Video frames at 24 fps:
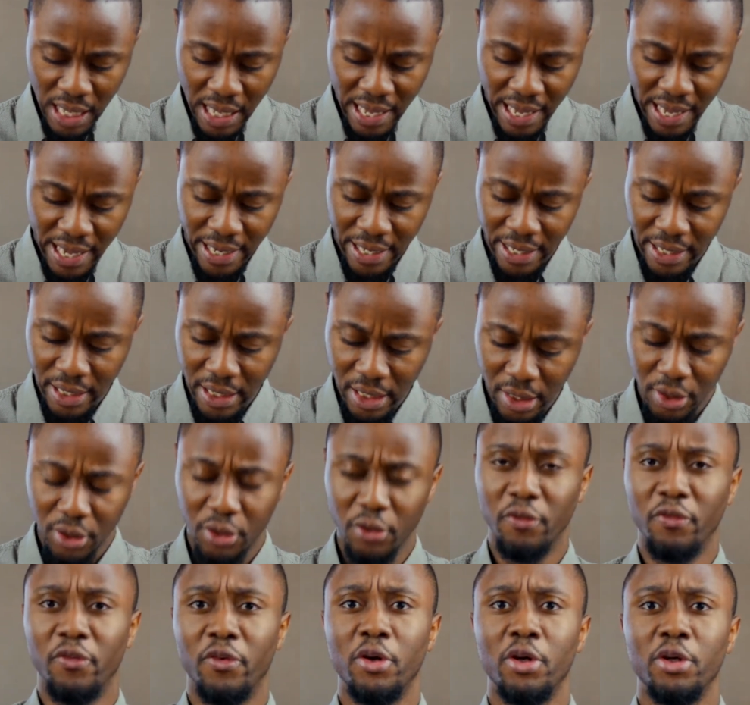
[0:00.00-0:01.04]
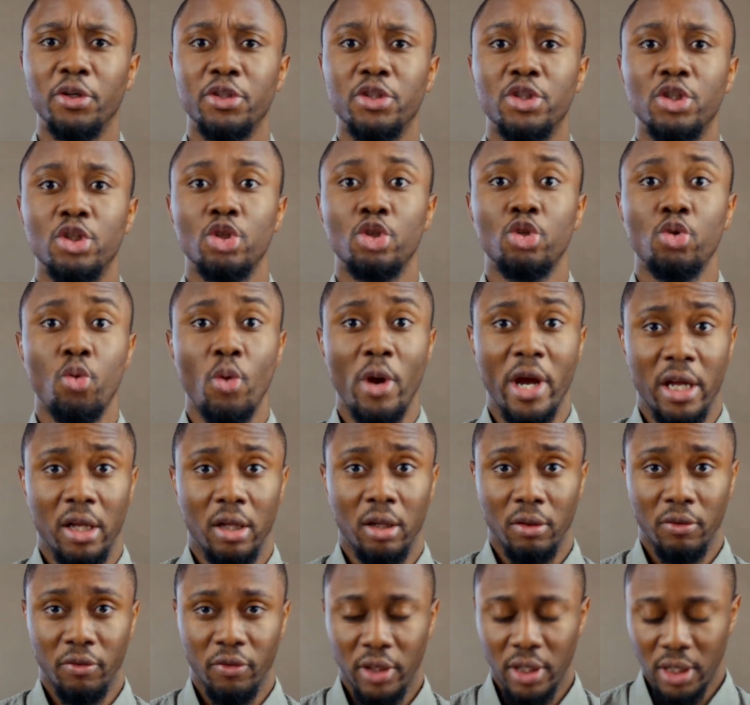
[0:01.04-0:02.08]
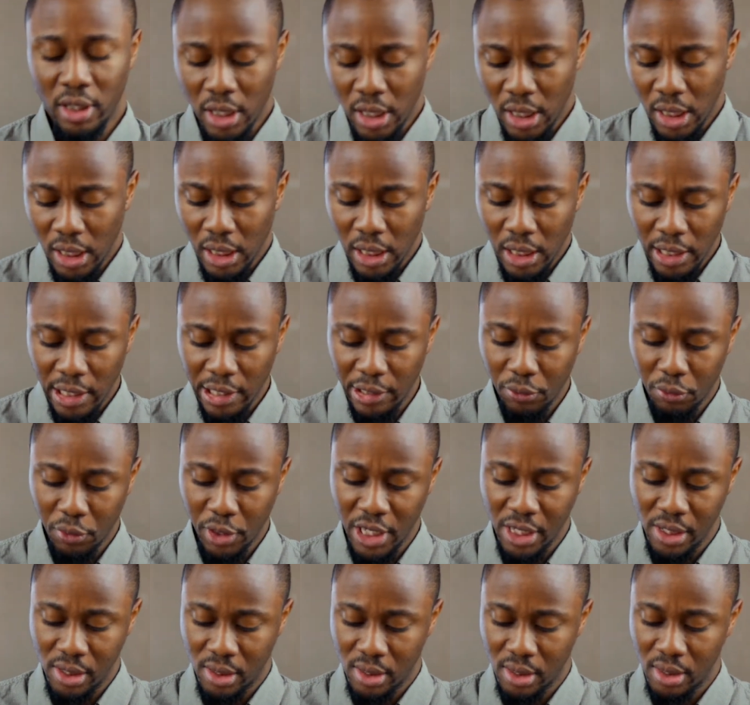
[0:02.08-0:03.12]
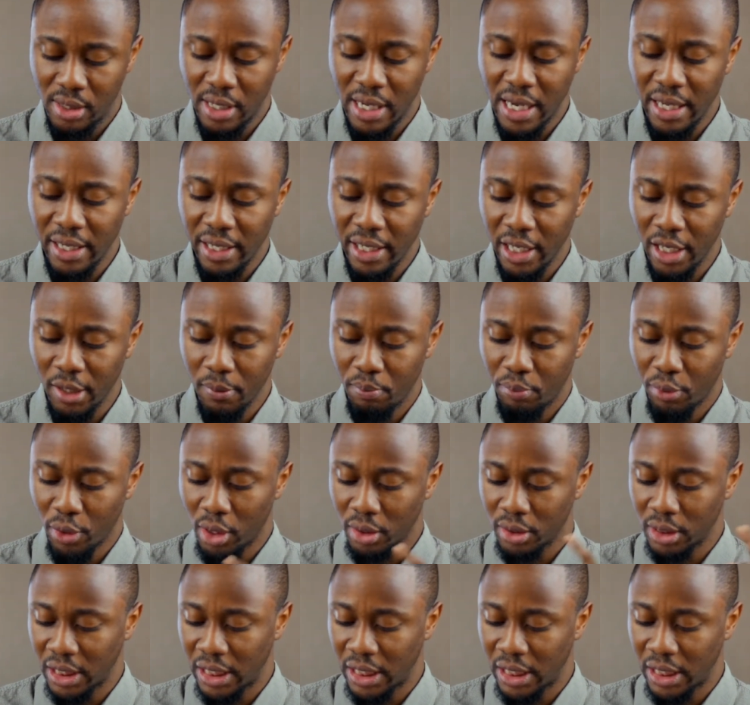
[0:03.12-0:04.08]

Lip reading: and the verse 12. It reads, "Then he brought the